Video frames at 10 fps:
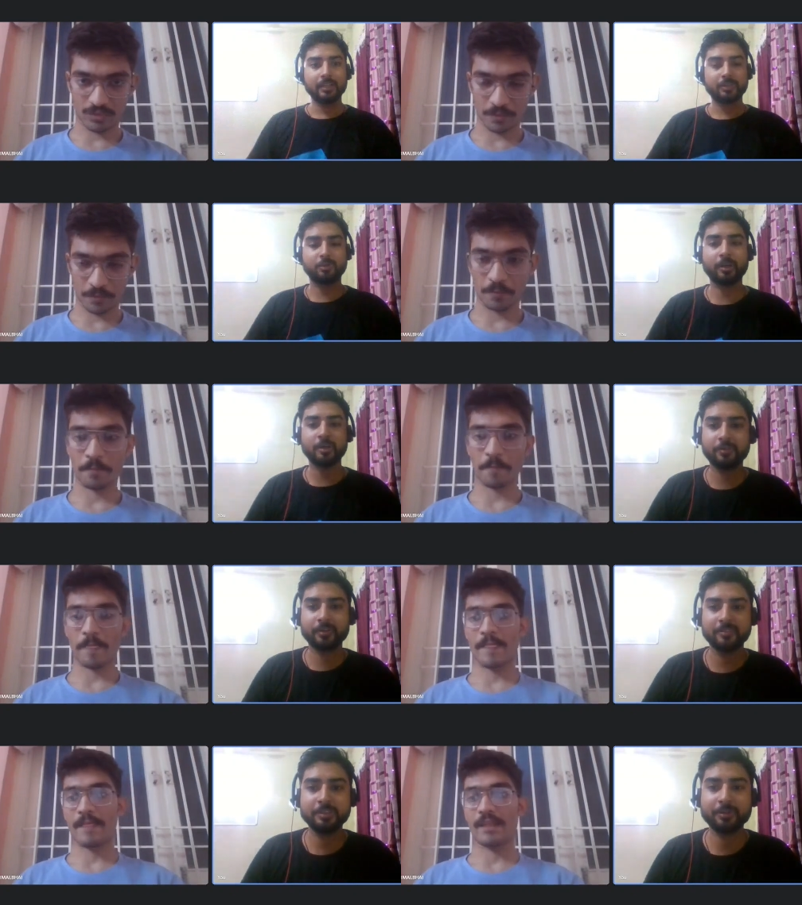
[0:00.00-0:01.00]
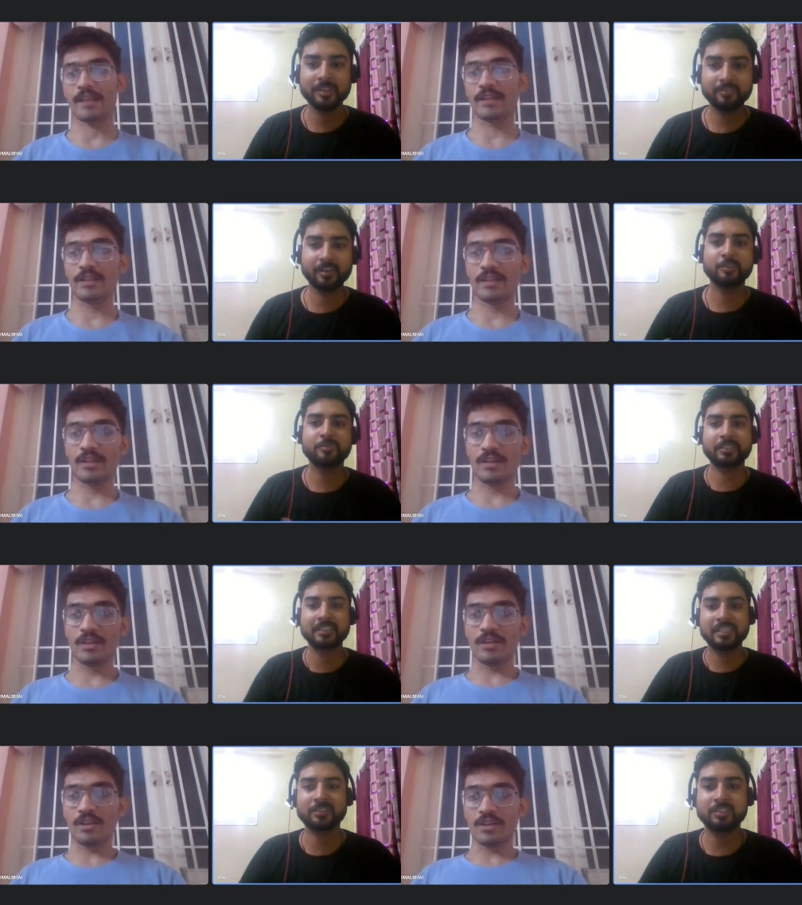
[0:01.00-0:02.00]
Speaker 1: So hello everyone, today we have a
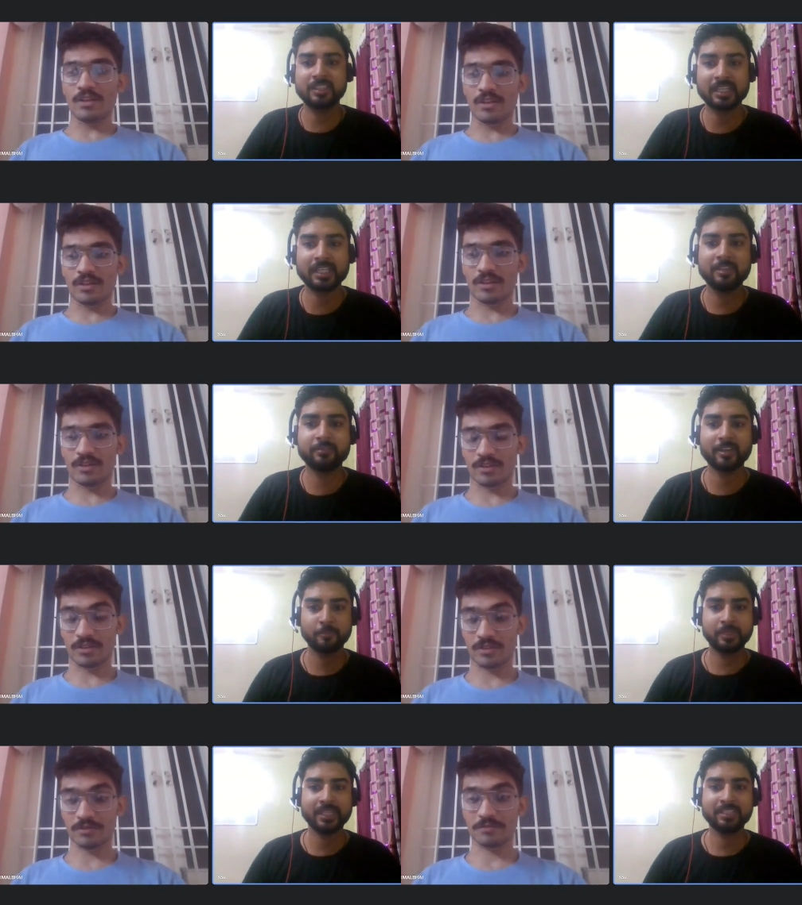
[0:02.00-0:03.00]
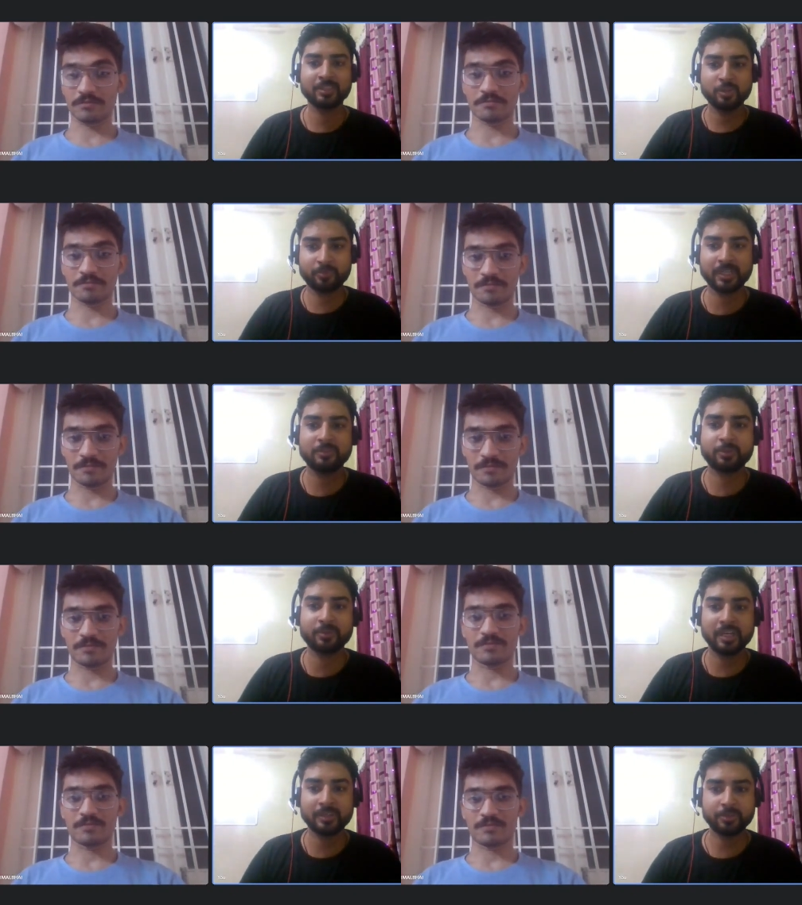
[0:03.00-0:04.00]
special guest on our channel. We have Preet. So Preet, would
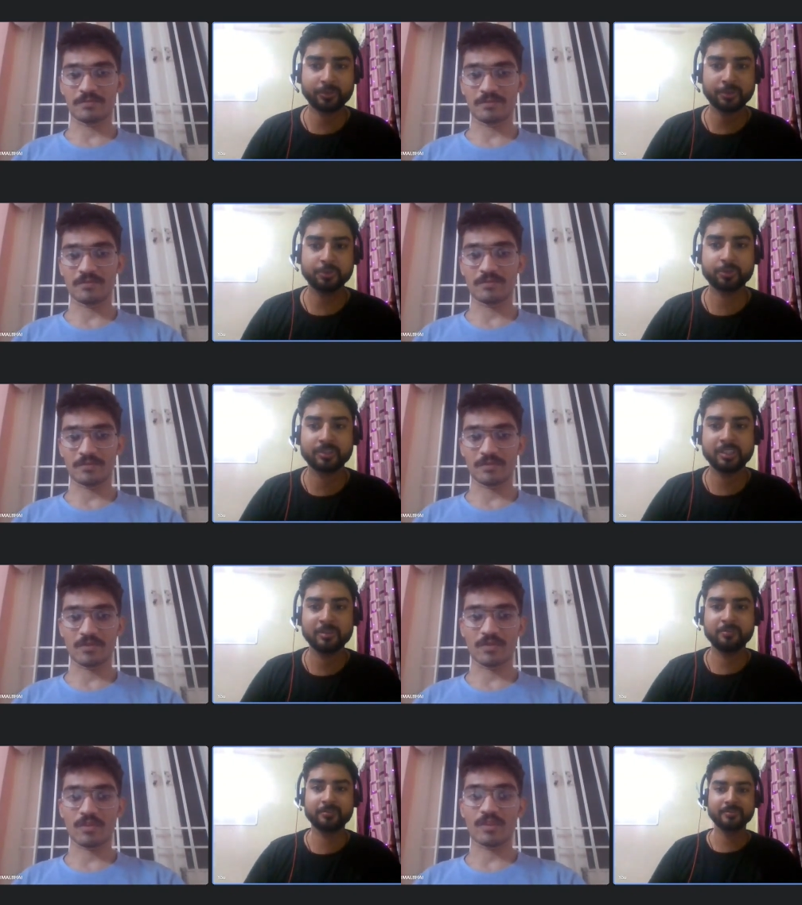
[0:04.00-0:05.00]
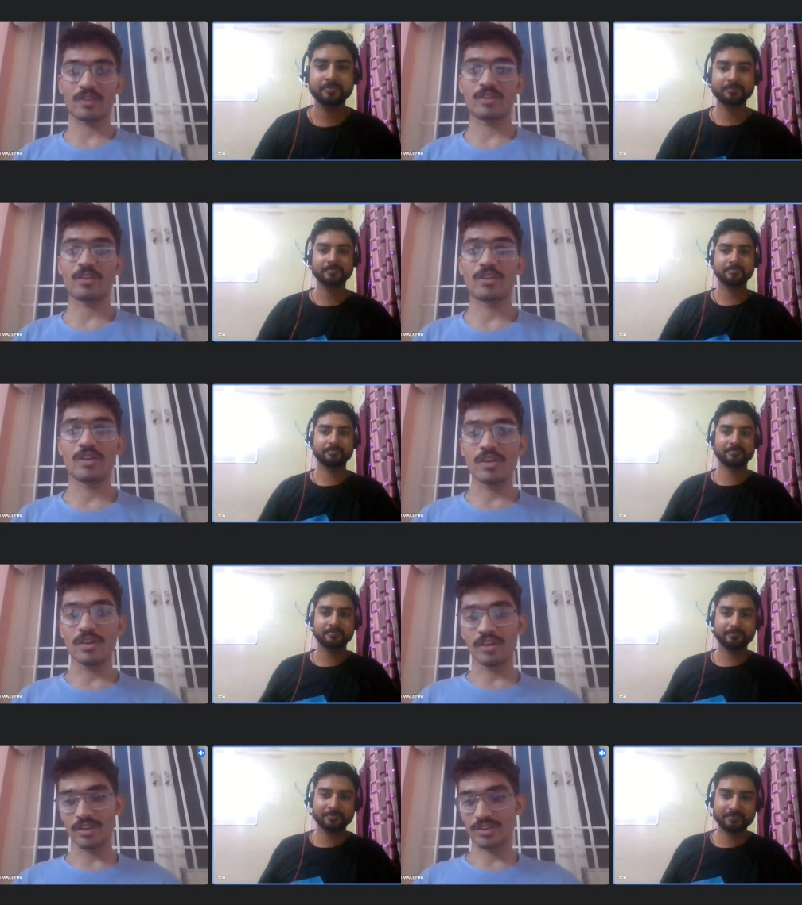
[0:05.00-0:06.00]
you like to introduce yourself?
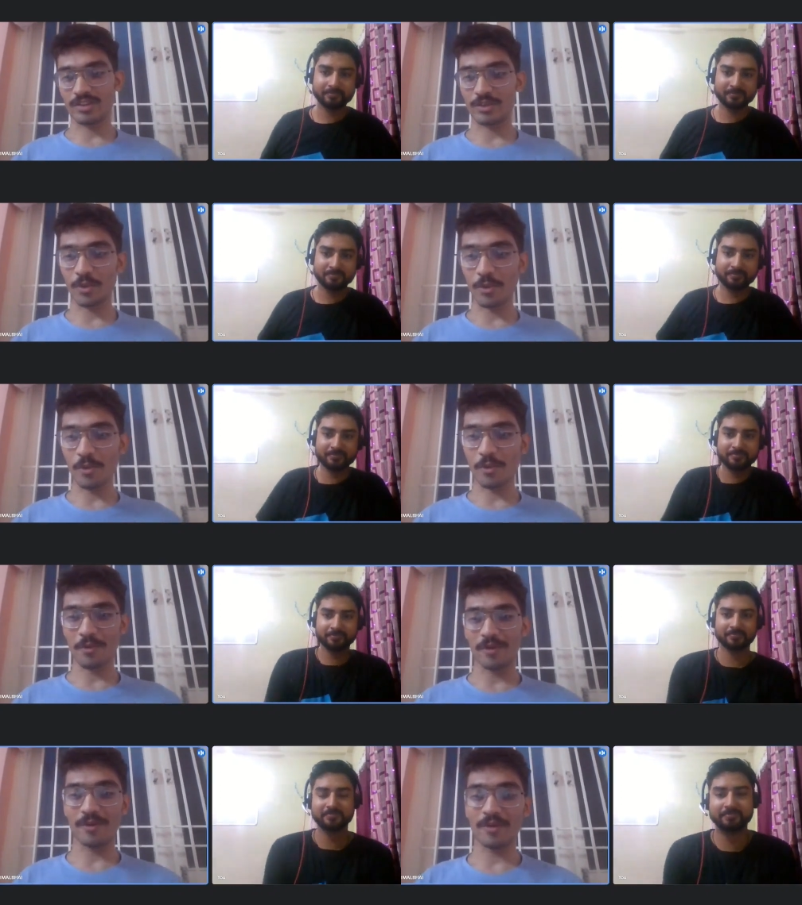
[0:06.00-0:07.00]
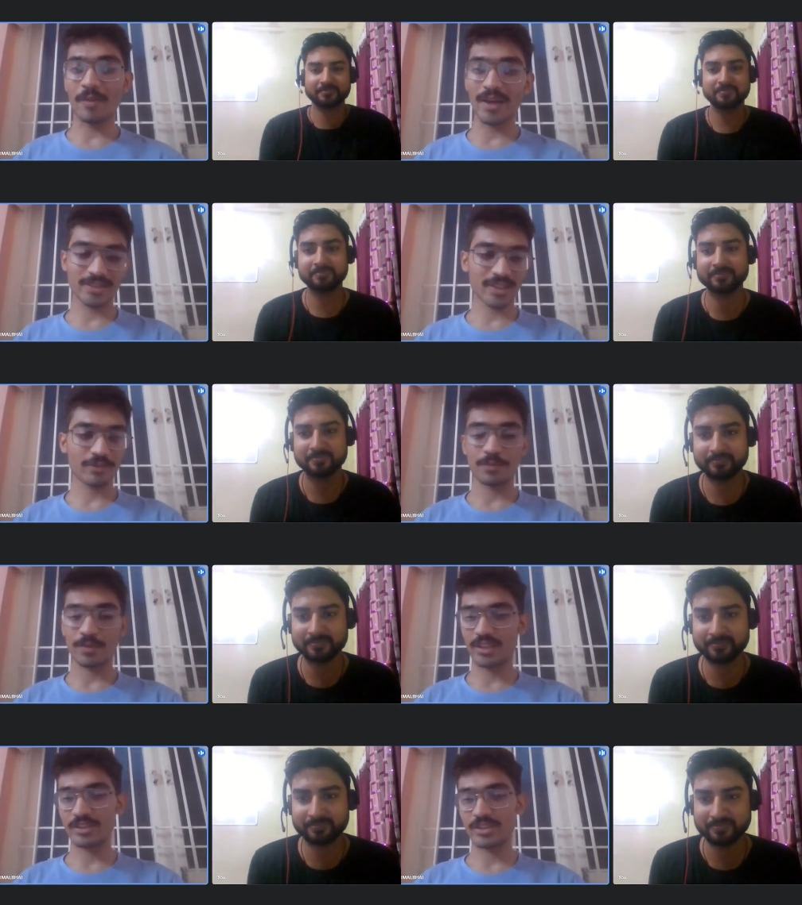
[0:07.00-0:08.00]
Speaker 2: Yes, so uh, myself
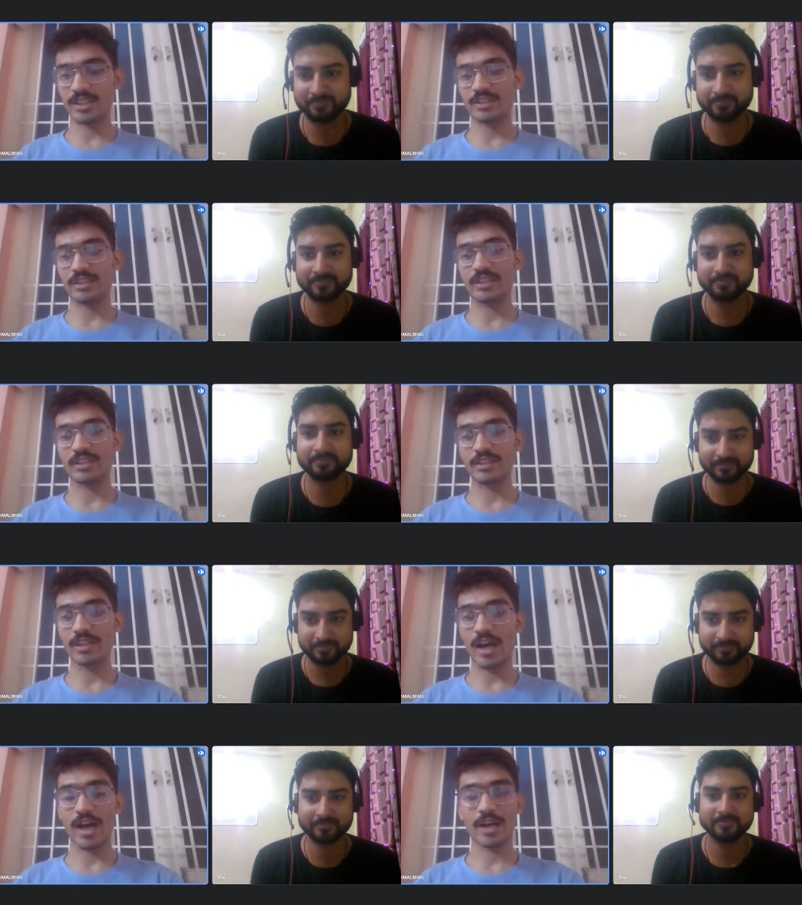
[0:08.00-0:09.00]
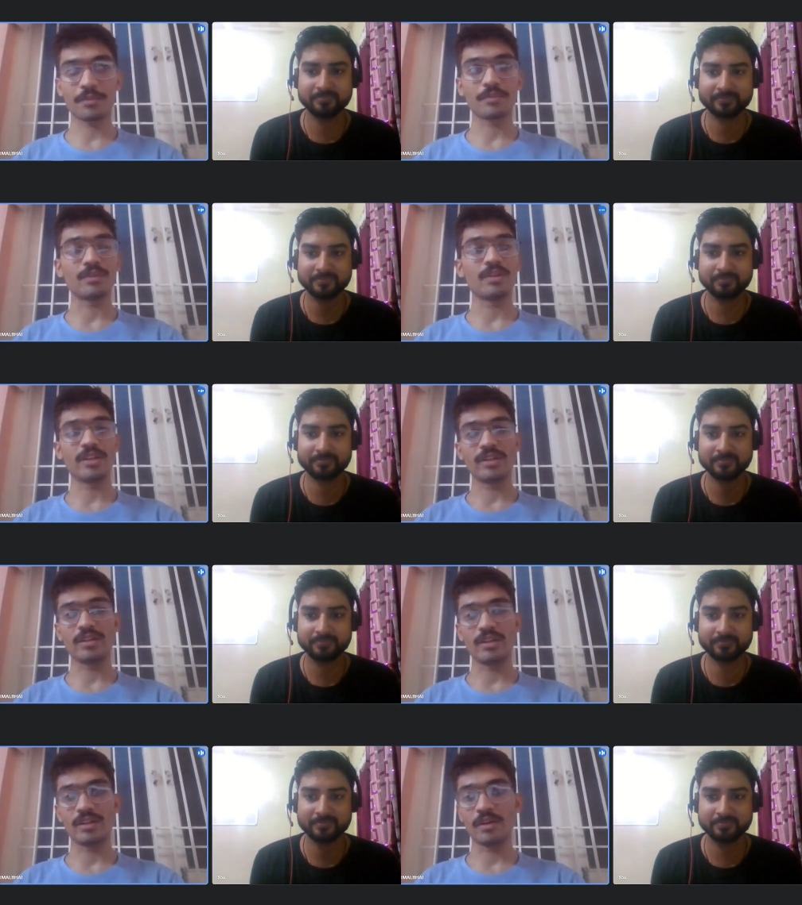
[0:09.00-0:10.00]
Preet Sheth and uh, I am
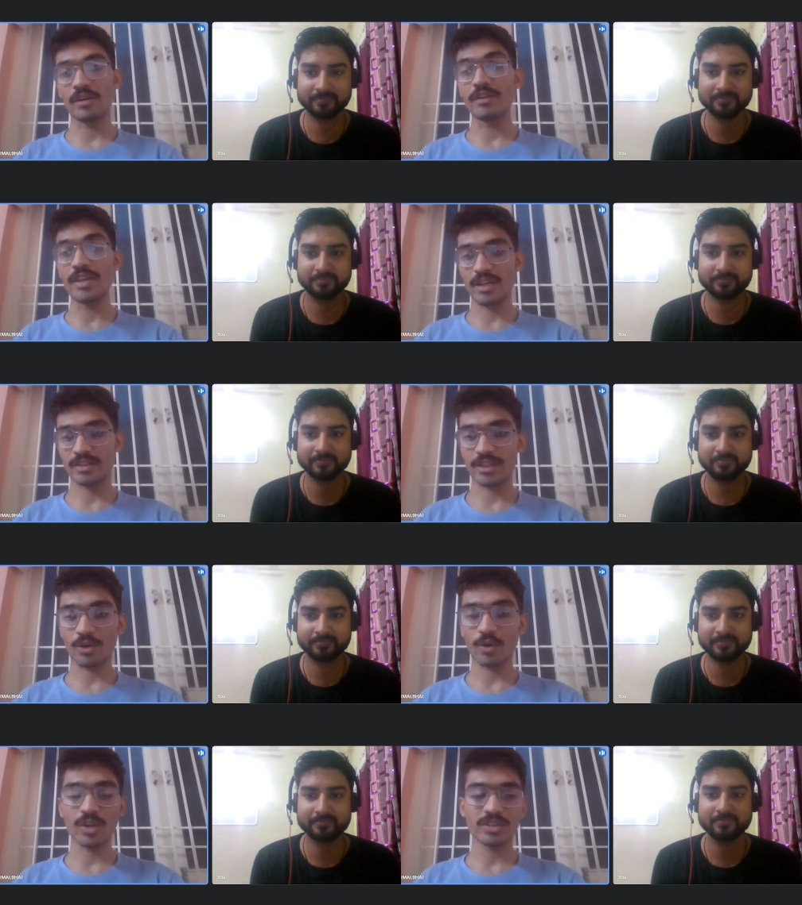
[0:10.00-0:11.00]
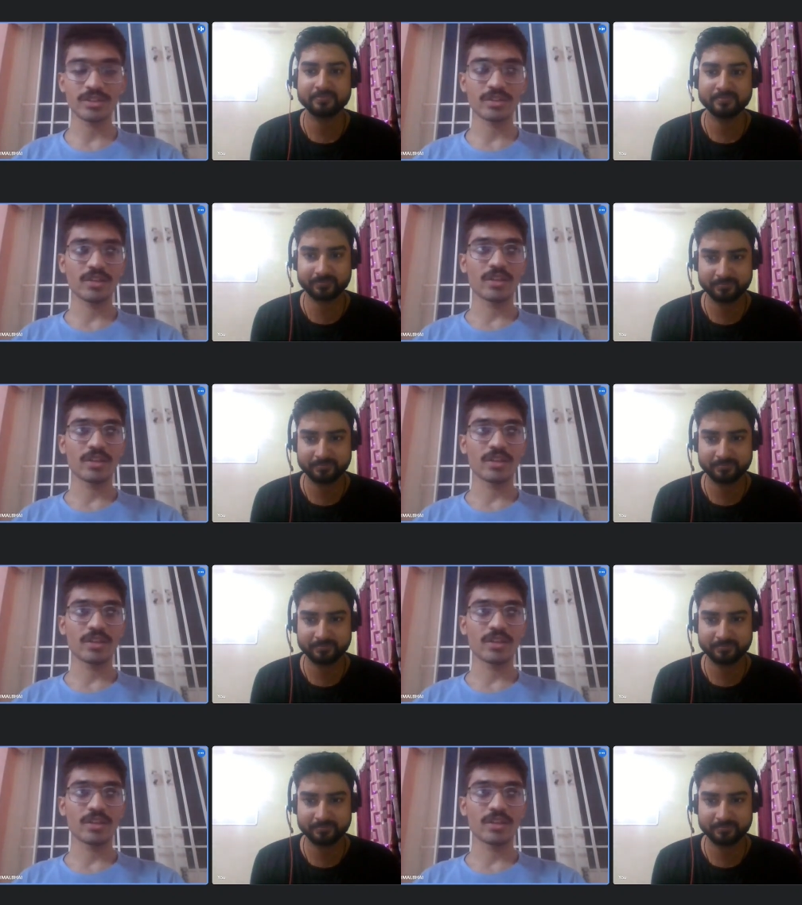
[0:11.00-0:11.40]
in uh, DSD college,